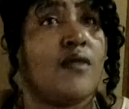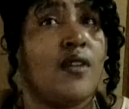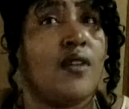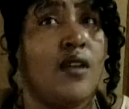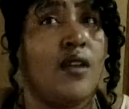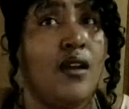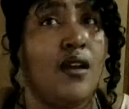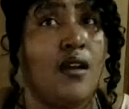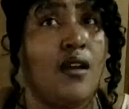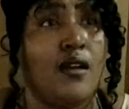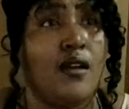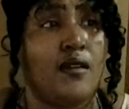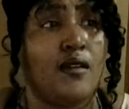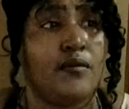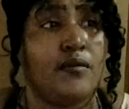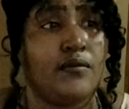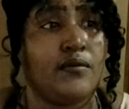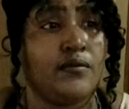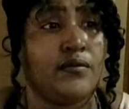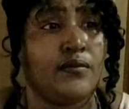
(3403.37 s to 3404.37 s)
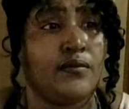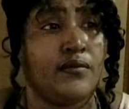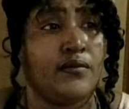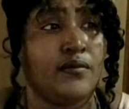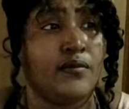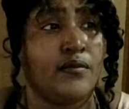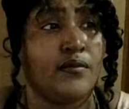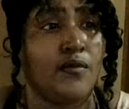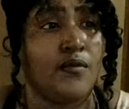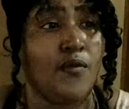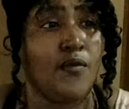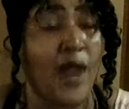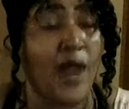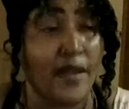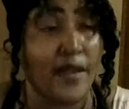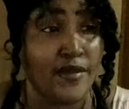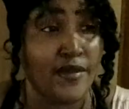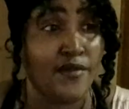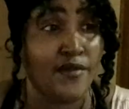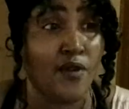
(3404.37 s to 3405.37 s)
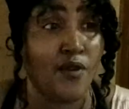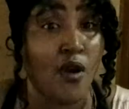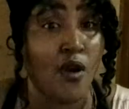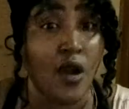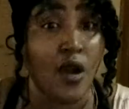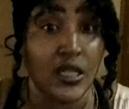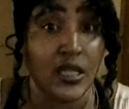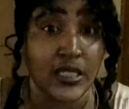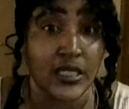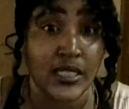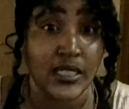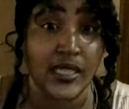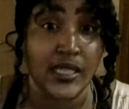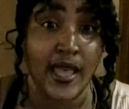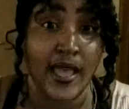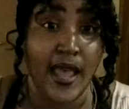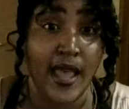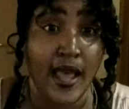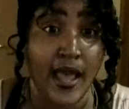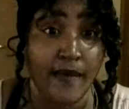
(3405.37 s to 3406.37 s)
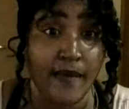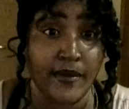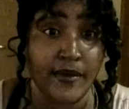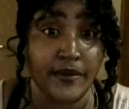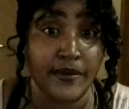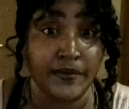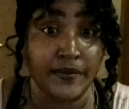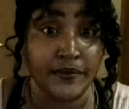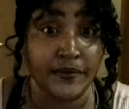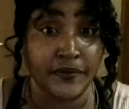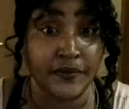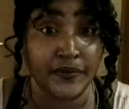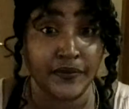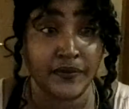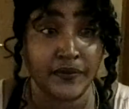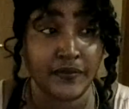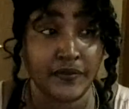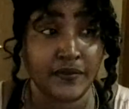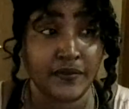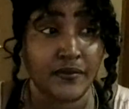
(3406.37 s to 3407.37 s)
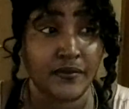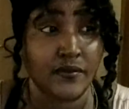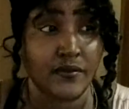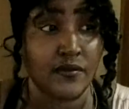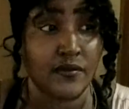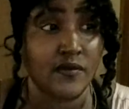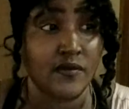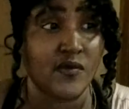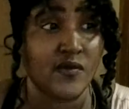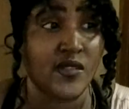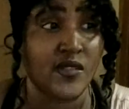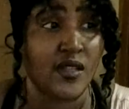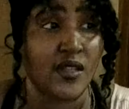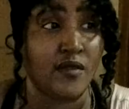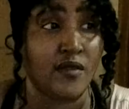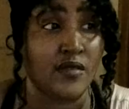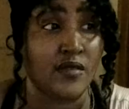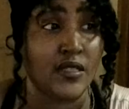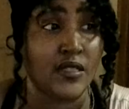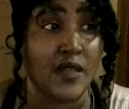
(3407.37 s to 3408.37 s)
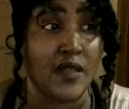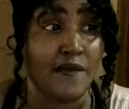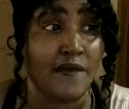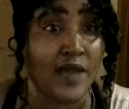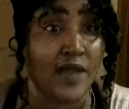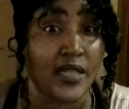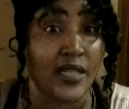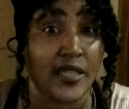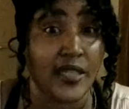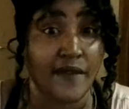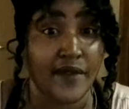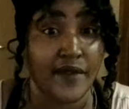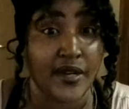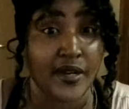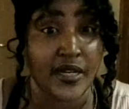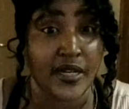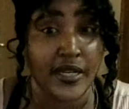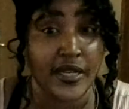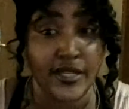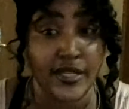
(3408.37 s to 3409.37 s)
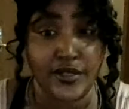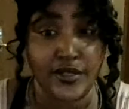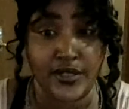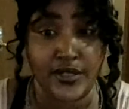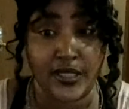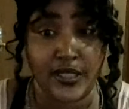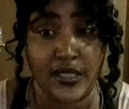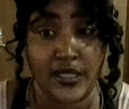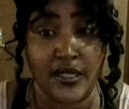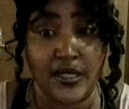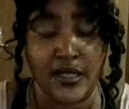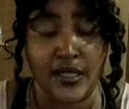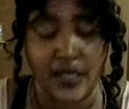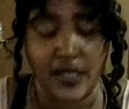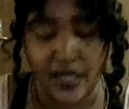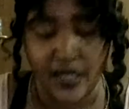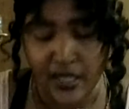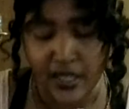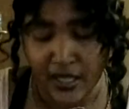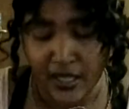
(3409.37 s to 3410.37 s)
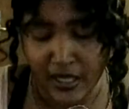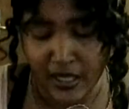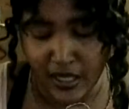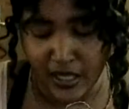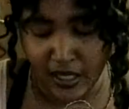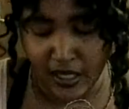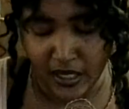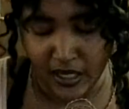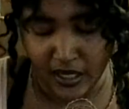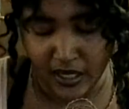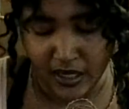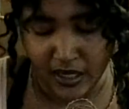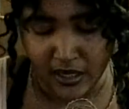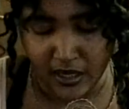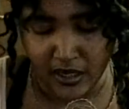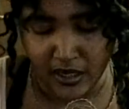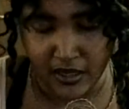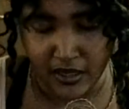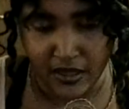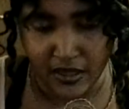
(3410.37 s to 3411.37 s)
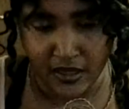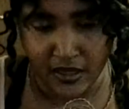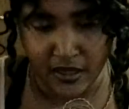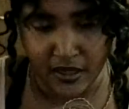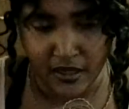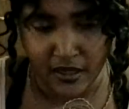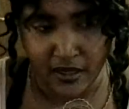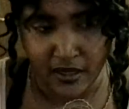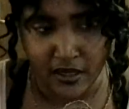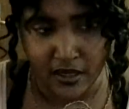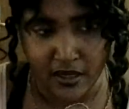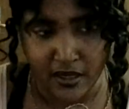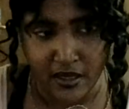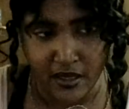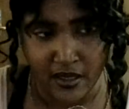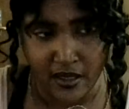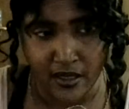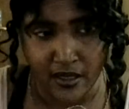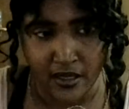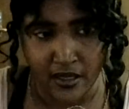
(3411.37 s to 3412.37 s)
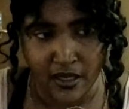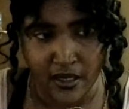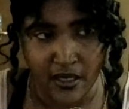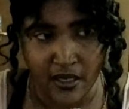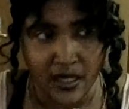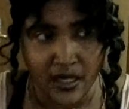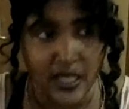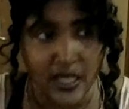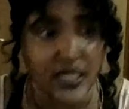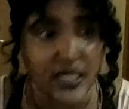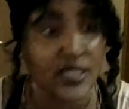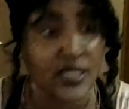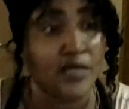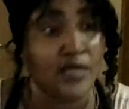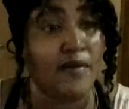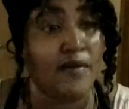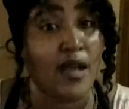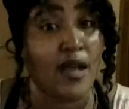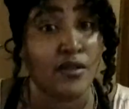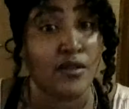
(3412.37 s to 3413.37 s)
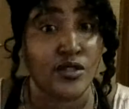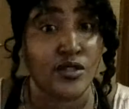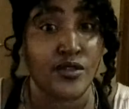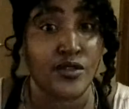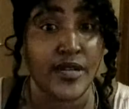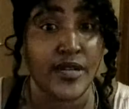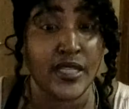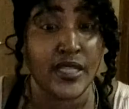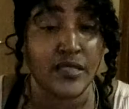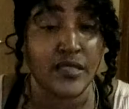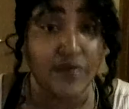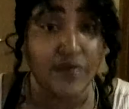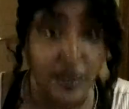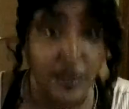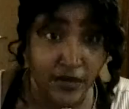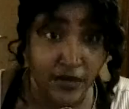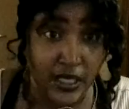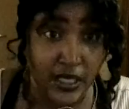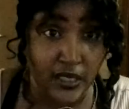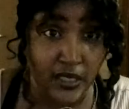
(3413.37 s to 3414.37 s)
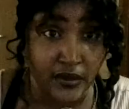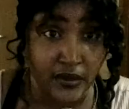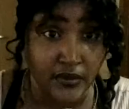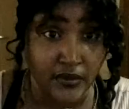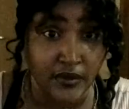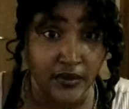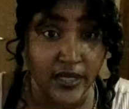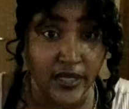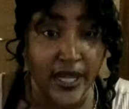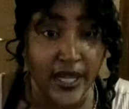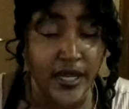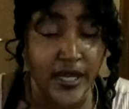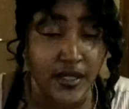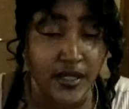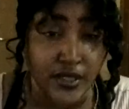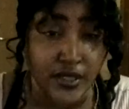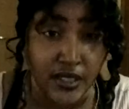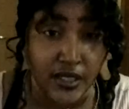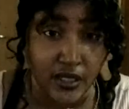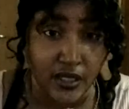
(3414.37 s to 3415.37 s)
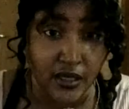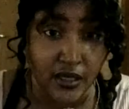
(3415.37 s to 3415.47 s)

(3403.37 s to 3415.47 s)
Right before all of this had happened. So I find that very interesting. Because it's about transmuting energy.